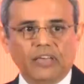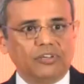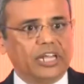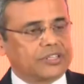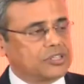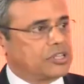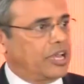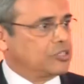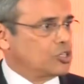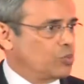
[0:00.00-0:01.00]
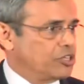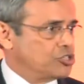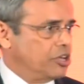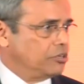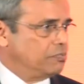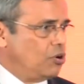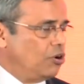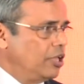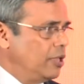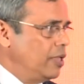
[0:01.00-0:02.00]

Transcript: naval exercises with Singapore,